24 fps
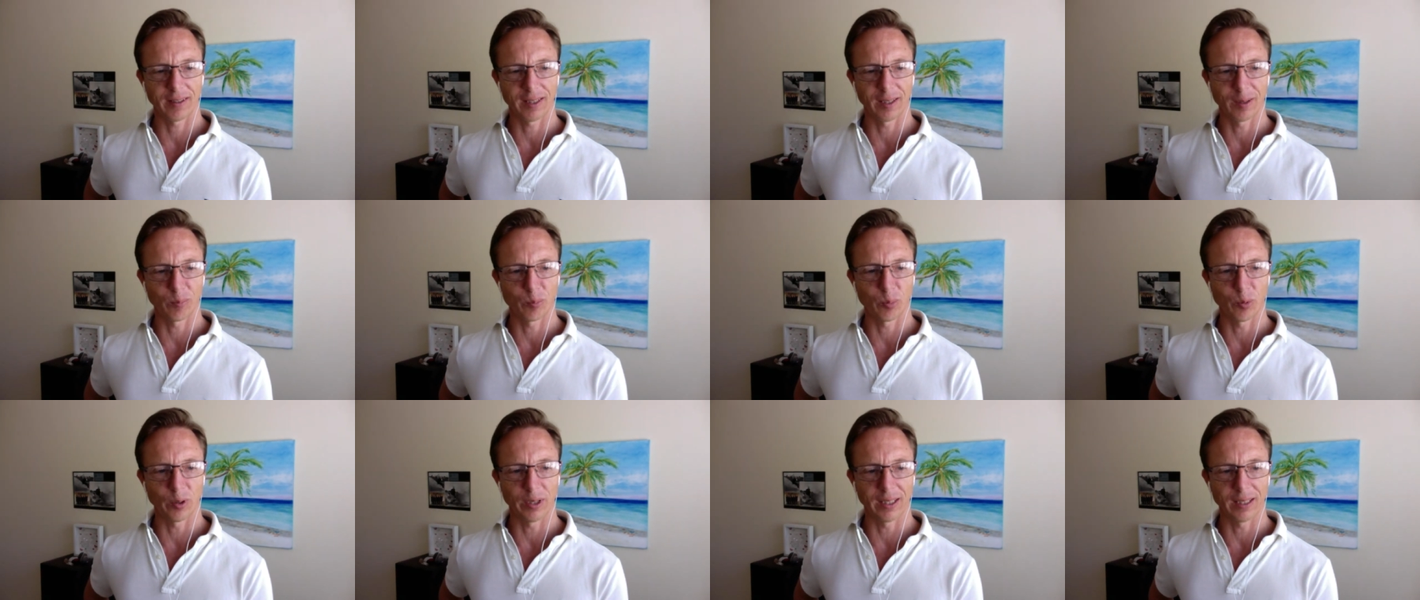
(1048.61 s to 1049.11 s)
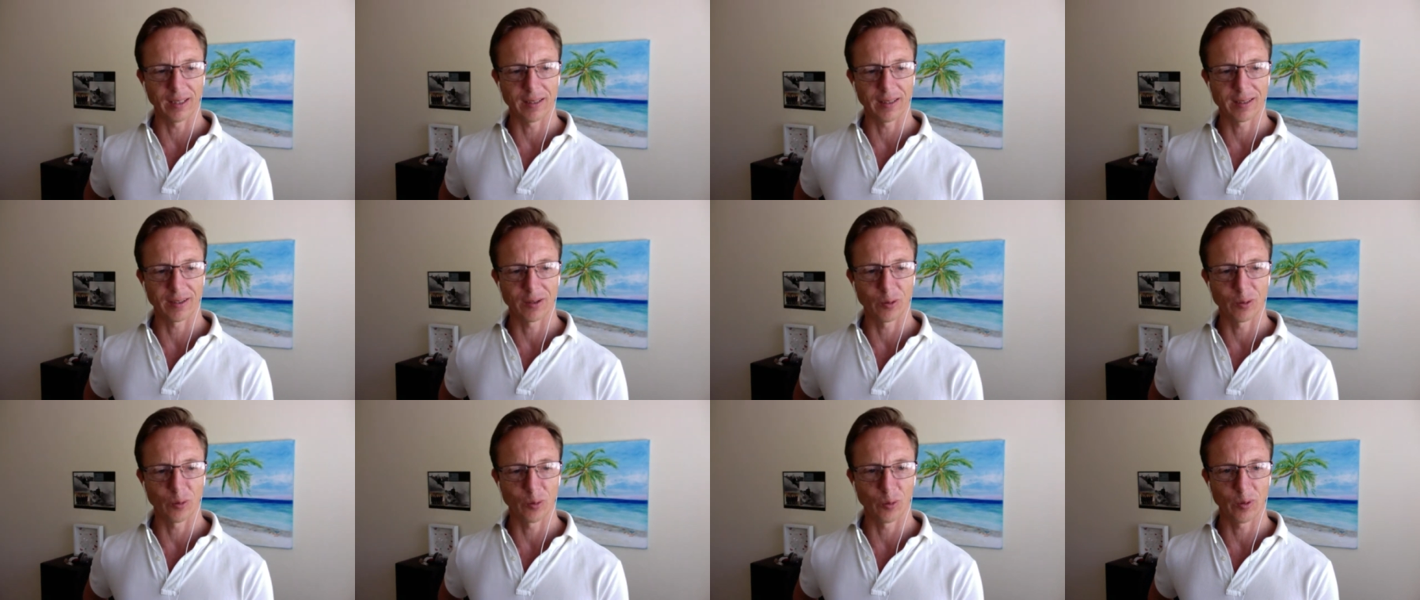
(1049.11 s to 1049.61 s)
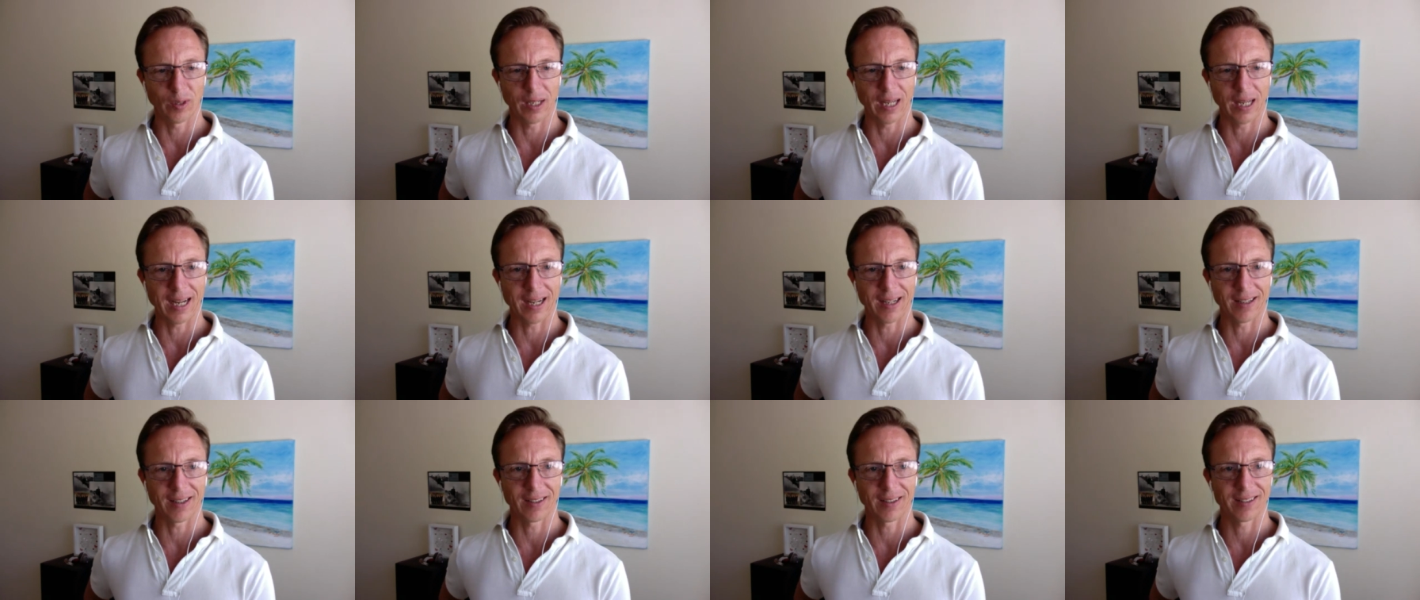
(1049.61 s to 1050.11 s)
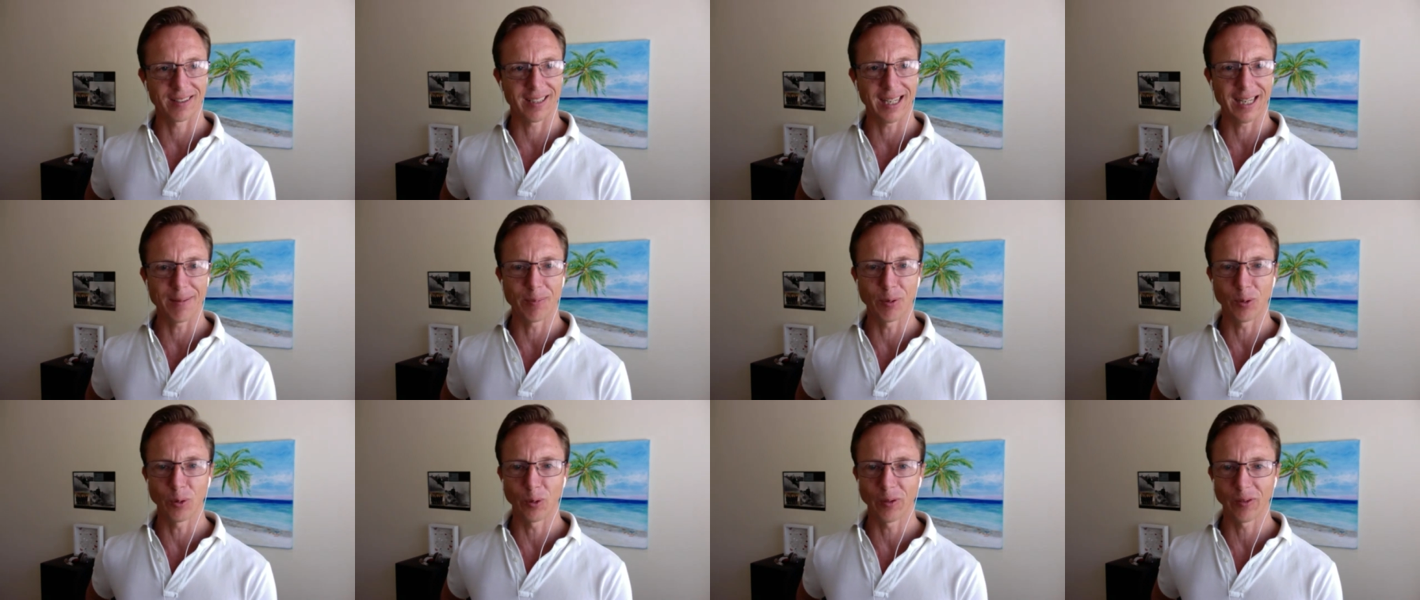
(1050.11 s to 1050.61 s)
going to bring to our
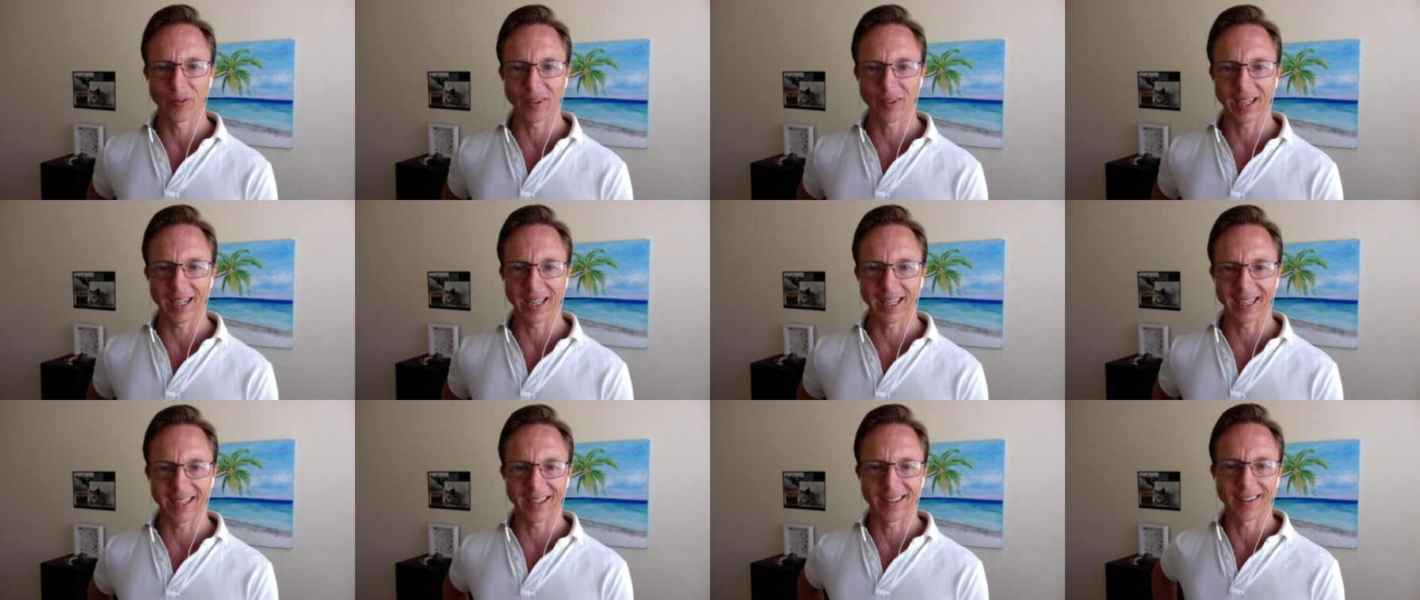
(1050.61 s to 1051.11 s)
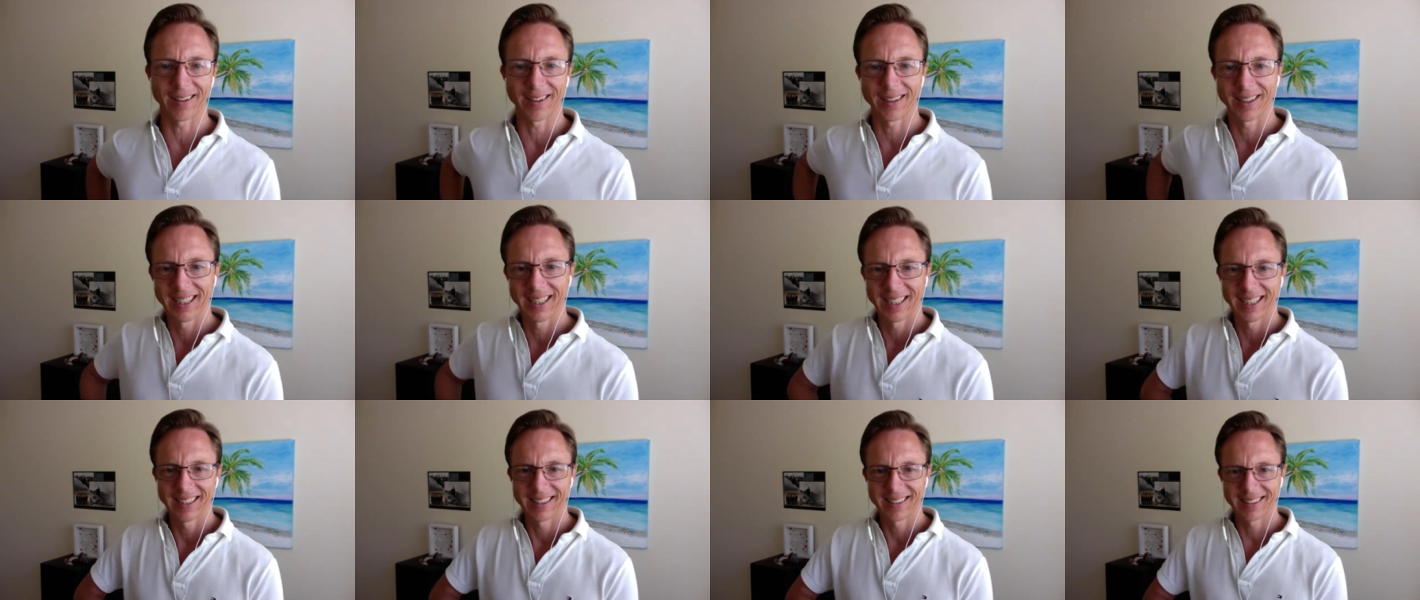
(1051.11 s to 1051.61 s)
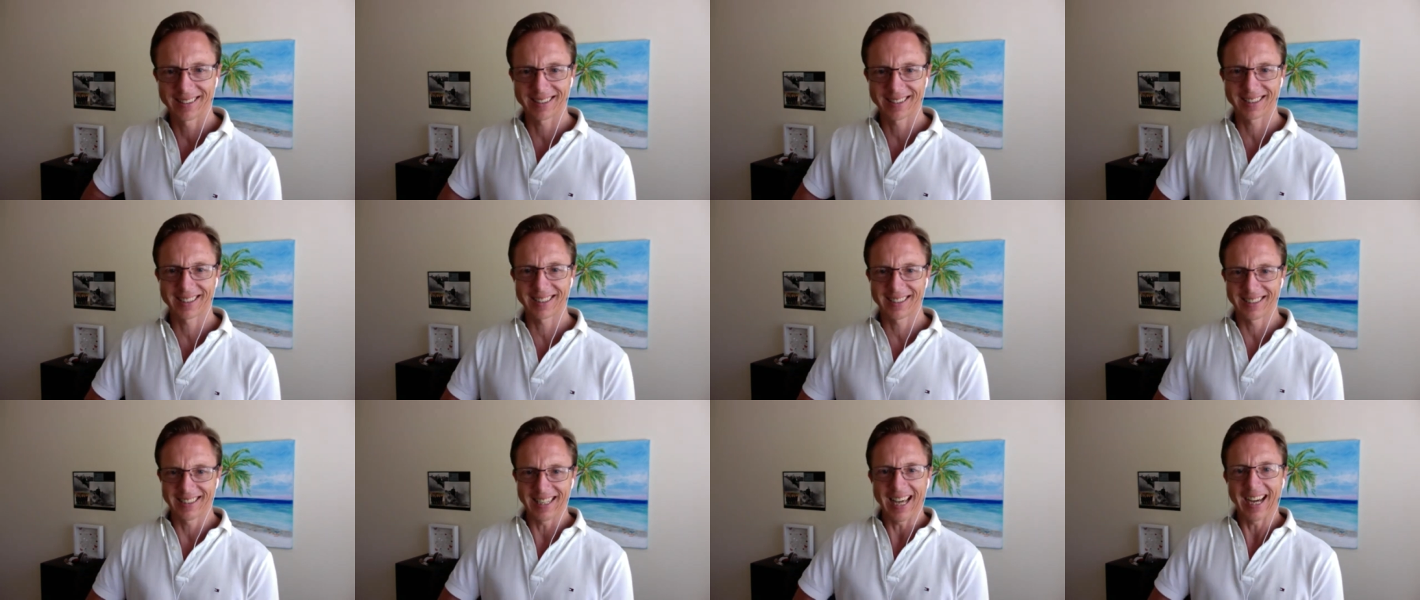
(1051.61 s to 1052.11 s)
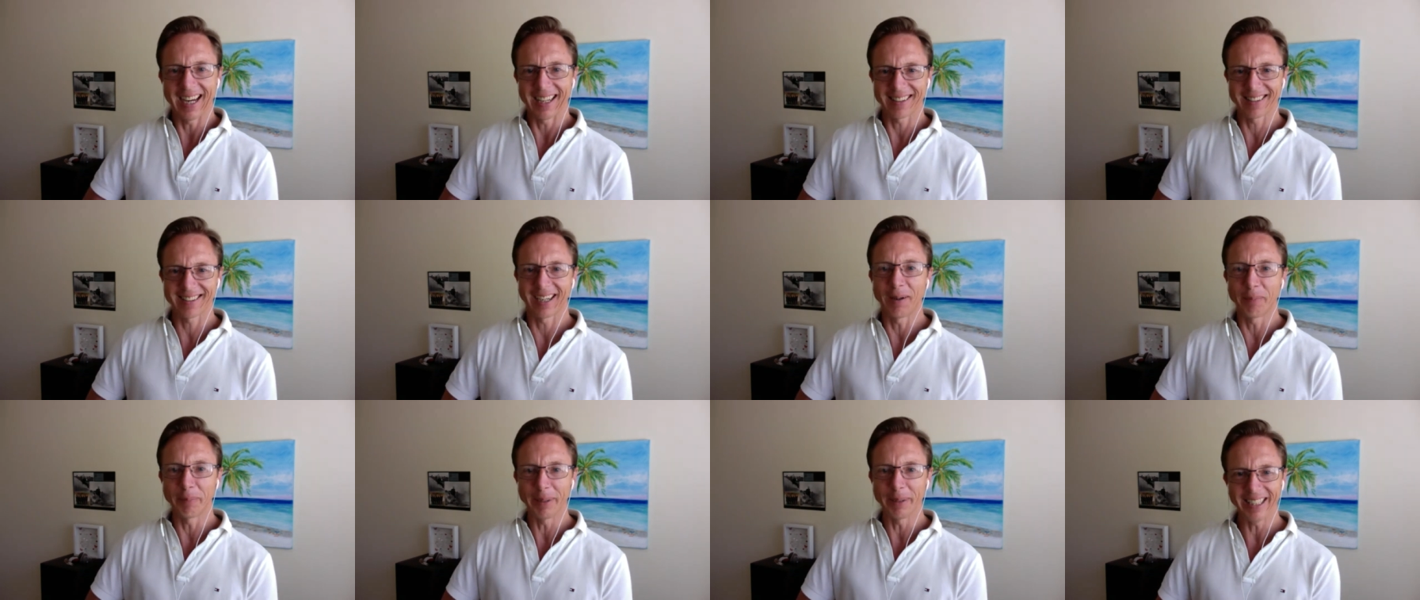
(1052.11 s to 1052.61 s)
tables and our our
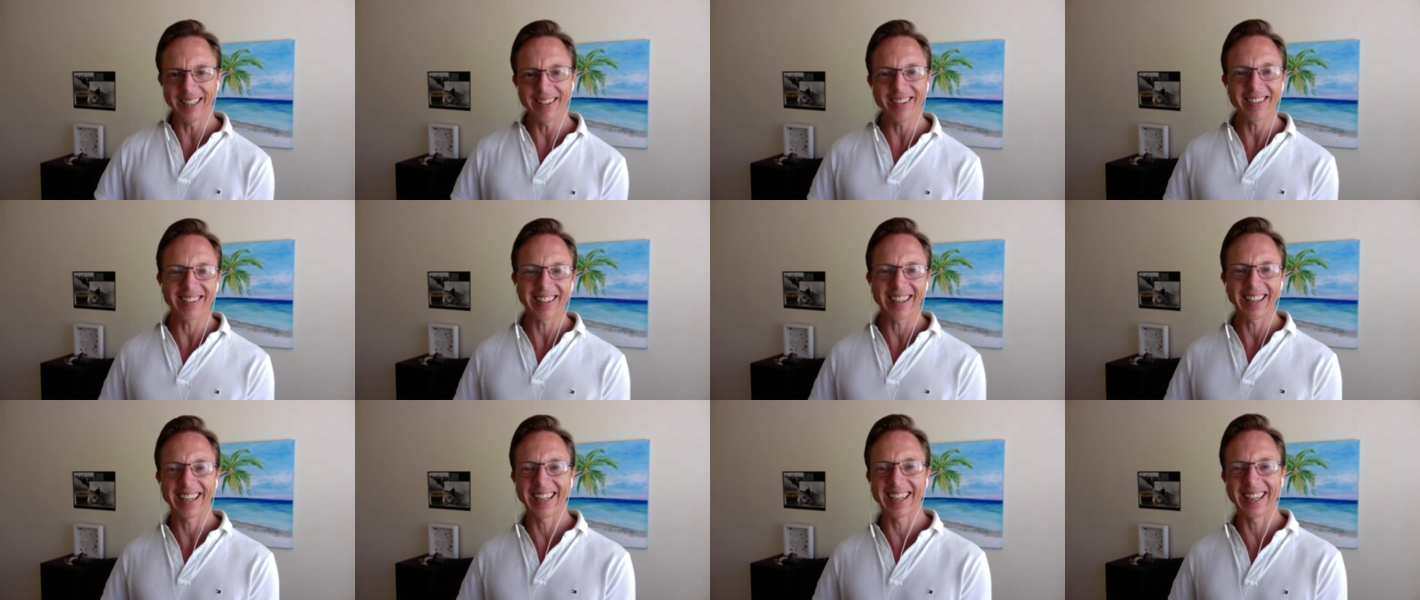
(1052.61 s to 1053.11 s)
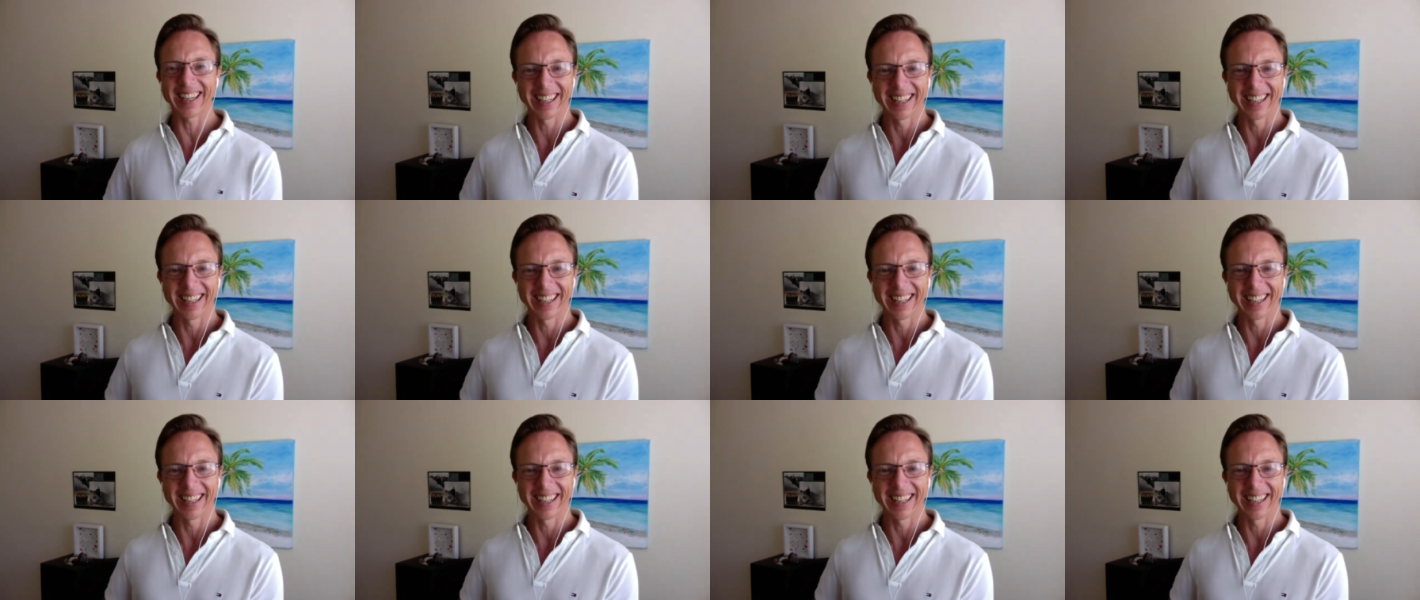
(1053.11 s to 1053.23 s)
tummies.